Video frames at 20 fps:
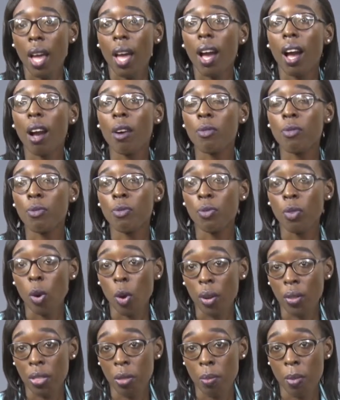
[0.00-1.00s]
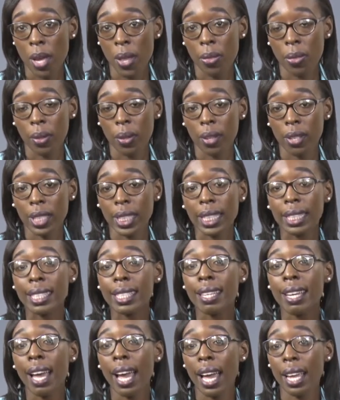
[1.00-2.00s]
A fourth method
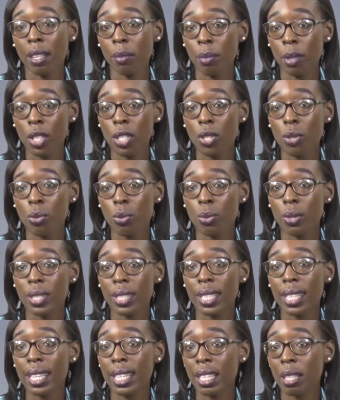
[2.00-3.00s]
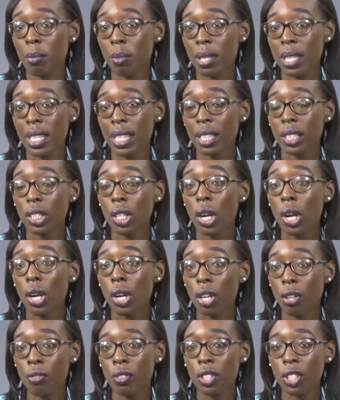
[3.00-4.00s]
that can be used to eliminate
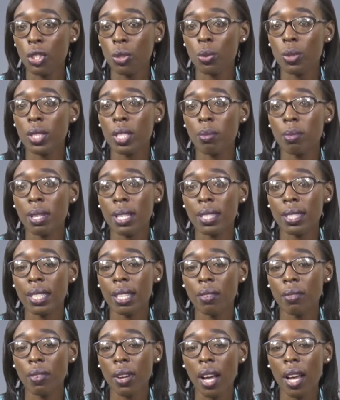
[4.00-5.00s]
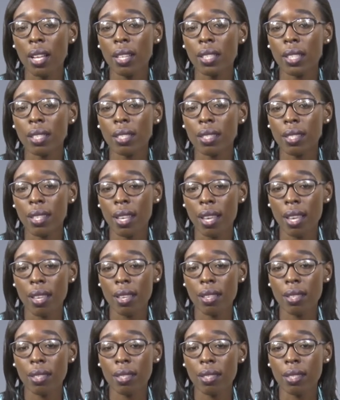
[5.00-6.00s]
or reduce domestic violence
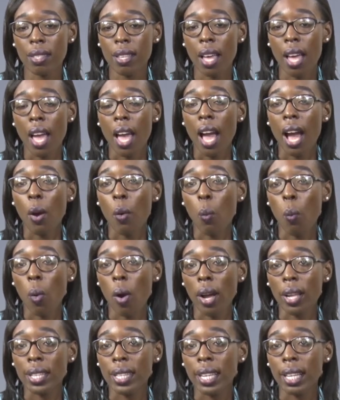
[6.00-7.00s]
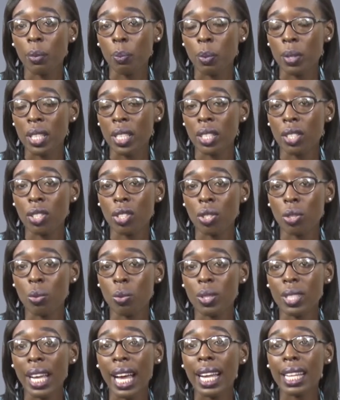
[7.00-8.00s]
is one that we can
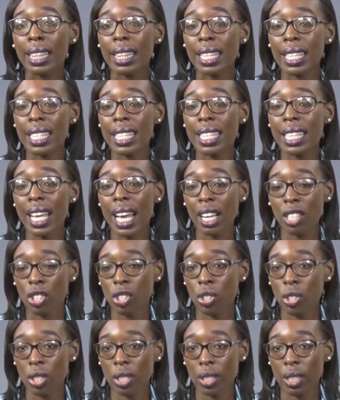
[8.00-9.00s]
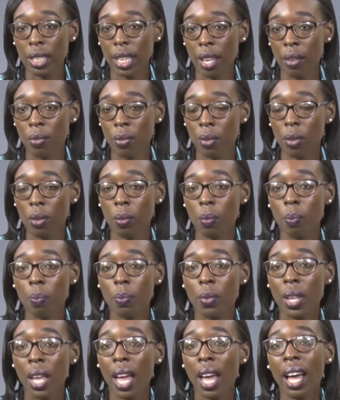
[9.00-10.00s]
use at the national
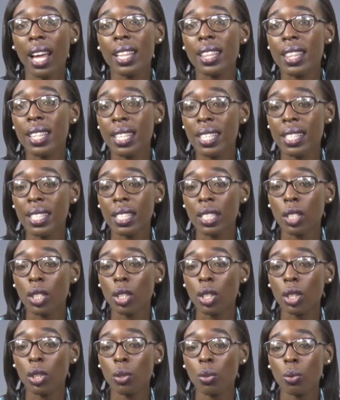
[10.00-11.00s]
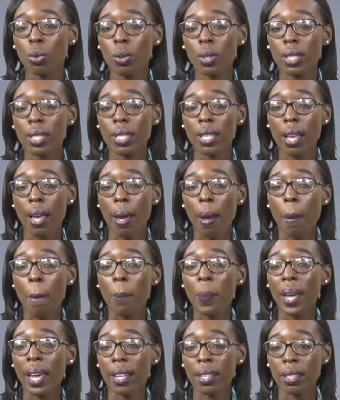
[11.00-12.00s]
level. And this includes
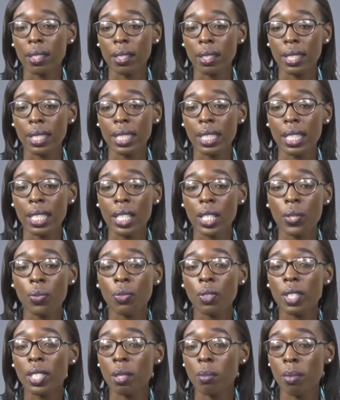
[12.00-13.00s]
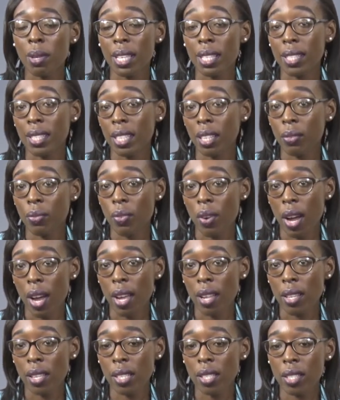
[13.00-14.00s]
penalties for domestic
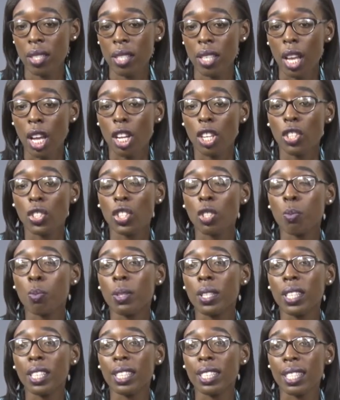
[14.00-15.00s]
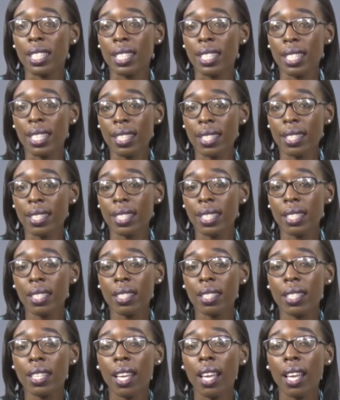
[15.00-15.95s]
violence should be consistent